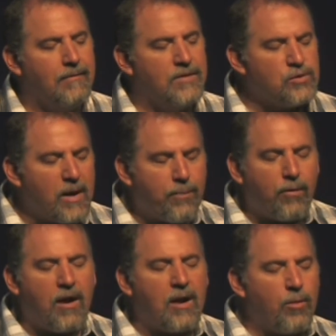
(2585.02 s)
And so I
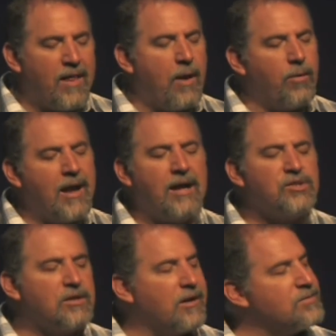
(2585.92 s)
pray when that
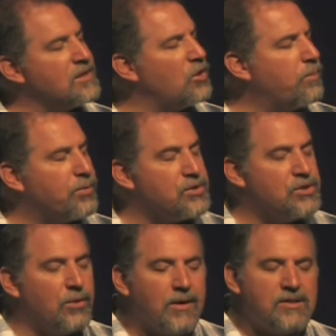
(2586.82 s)
reaction comes that you
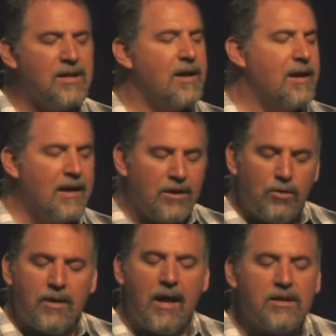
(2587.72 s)
pursue us and
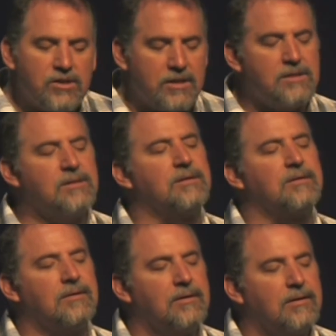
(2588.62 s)
you catch us.
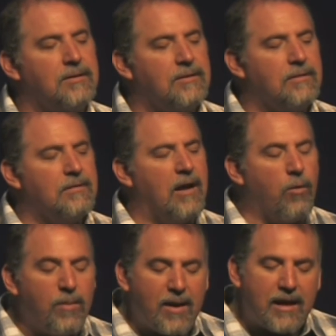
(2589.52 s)
And
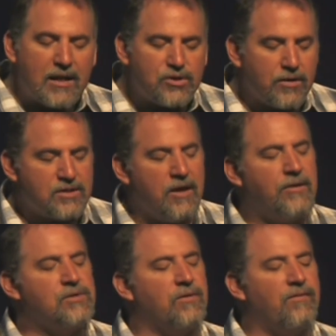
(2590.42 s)
we may catch
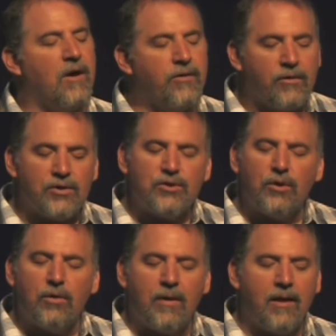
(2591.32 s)
ourselves, dear Father, and
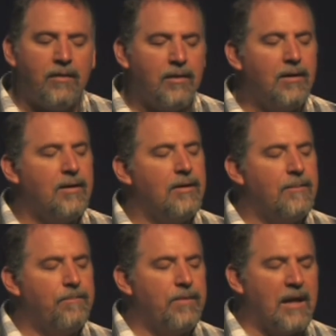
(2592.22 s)
turn around.
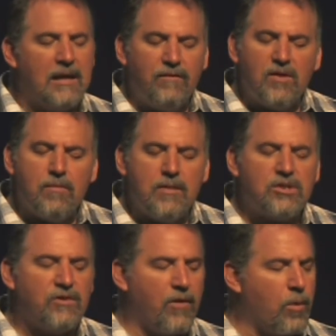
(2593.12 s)
And even in the
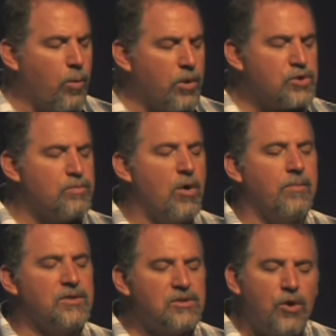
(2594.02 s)
midst of our worst
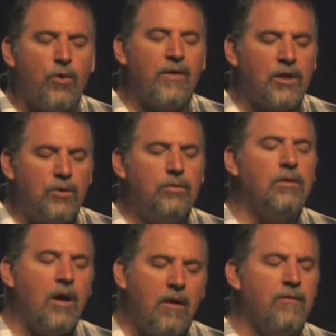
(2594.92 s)
moments, know that you
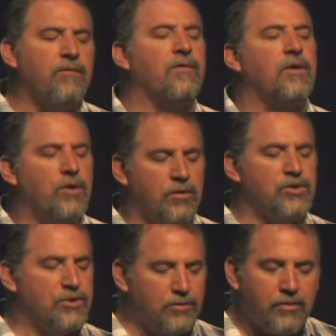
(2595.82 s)
love your
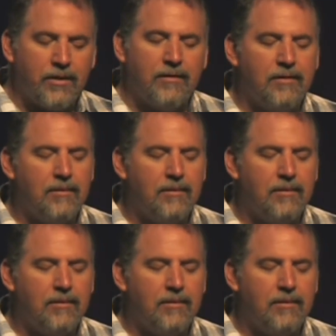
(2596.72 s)
children